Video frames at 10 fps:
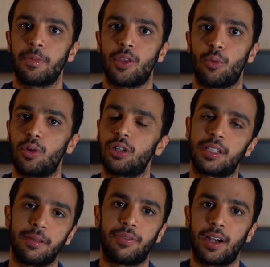World
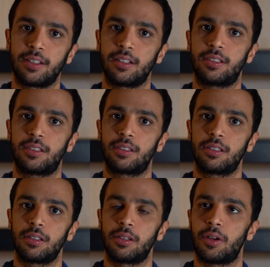Team Finals
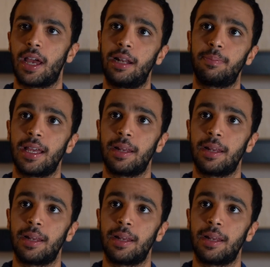helped me